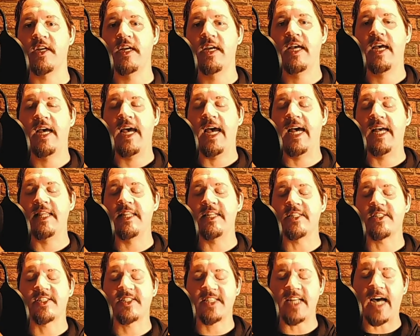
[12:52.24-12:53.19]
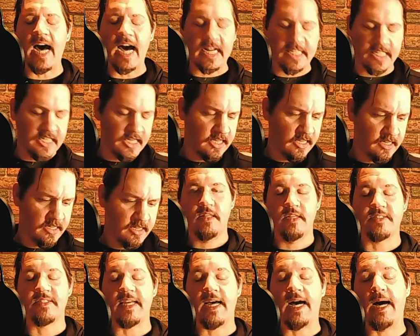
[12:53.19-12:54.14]
And this sucked!
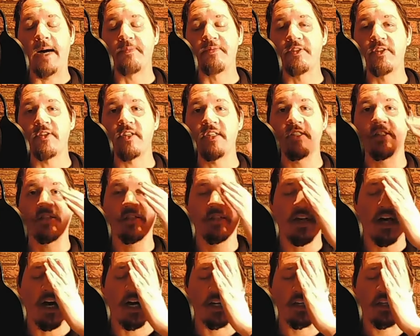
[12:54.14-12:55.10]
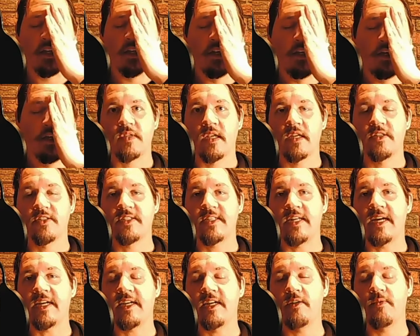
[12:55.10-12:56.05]
This absolutely sucked!
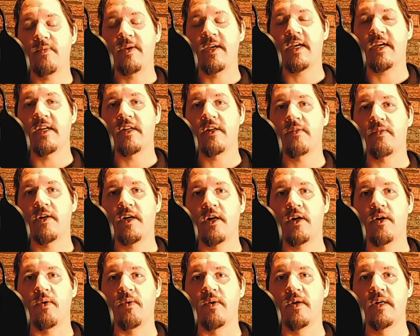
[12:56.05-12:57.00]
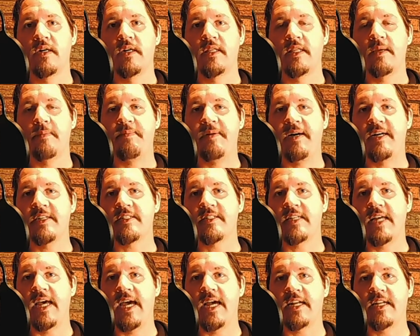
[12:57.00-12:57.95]
Second week in a row, the best
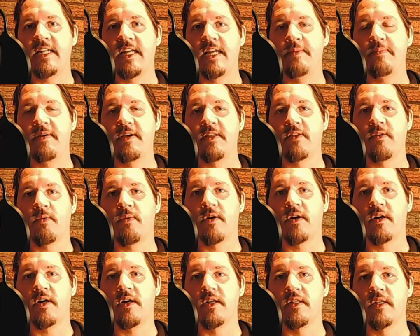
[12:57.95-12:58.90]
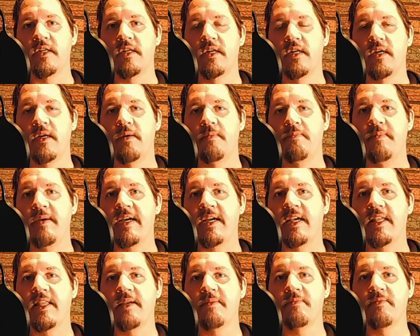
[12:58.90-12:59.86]
tag team in the world,
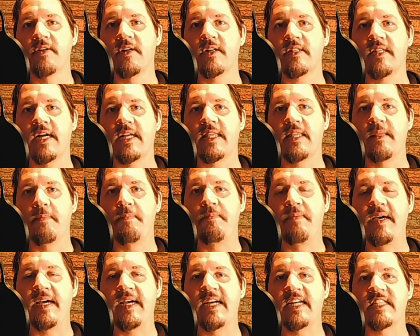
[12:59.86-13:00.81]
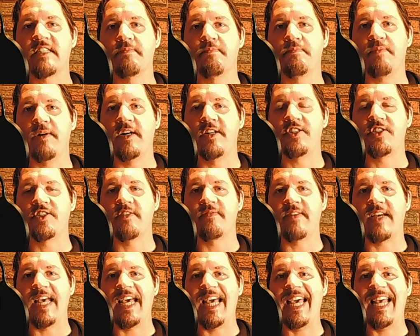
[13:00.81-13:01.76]
making them look like the biggest bunch of
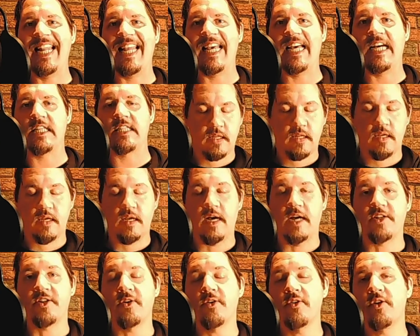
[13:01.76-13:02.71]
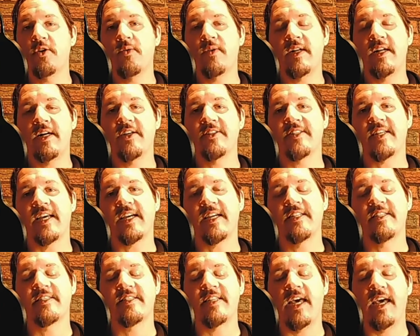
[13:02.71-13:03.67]
idiots. I don't know what else I
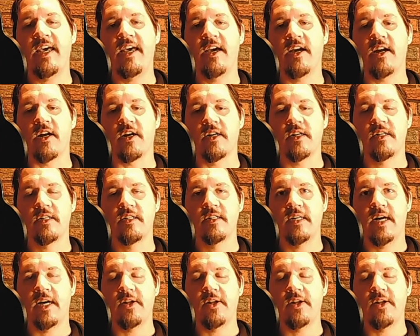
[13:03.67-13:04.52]
can say here. I don't